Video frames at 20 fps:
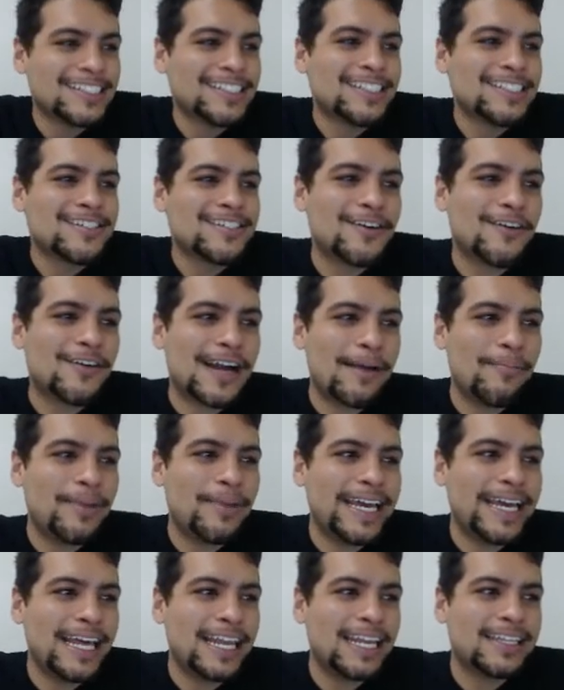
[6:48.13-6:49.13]
So,
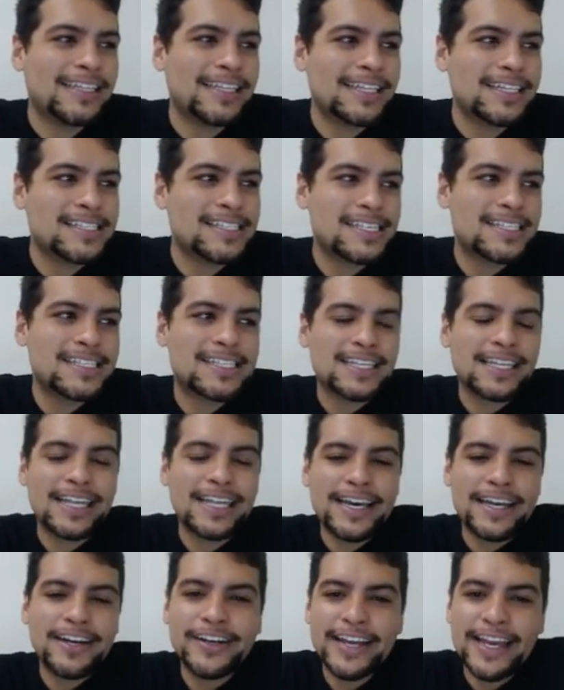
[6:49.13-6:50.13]
Gabriela thinks it's
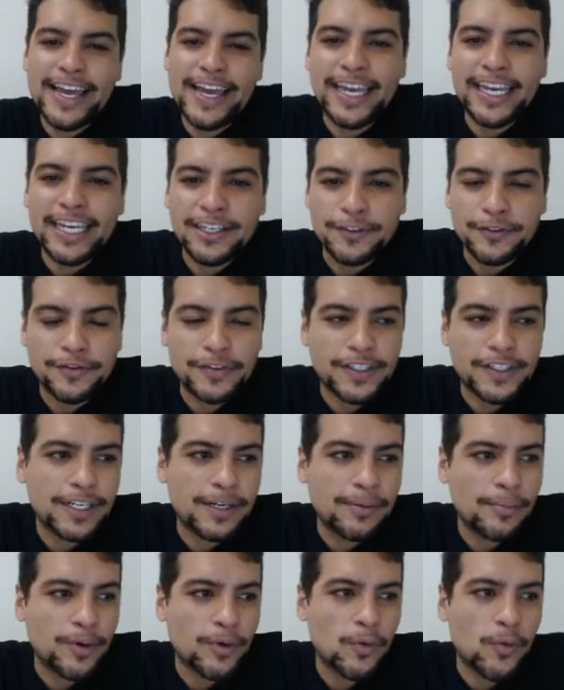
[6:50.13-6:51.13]
letter A for
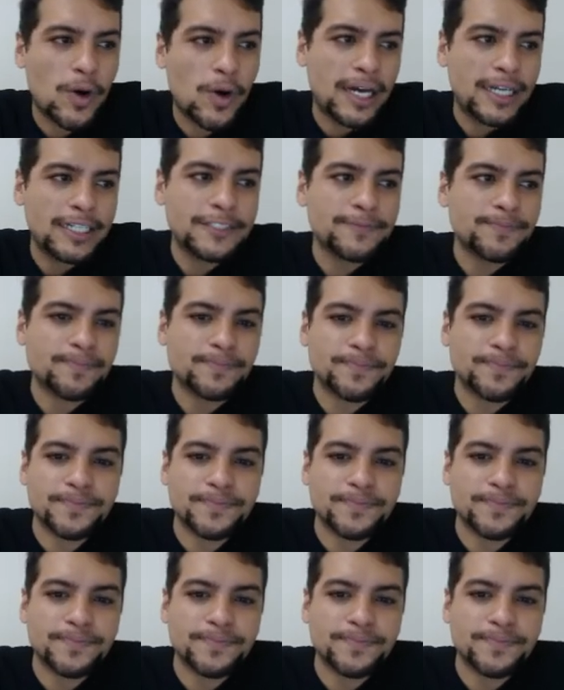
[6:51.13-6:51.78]
number one.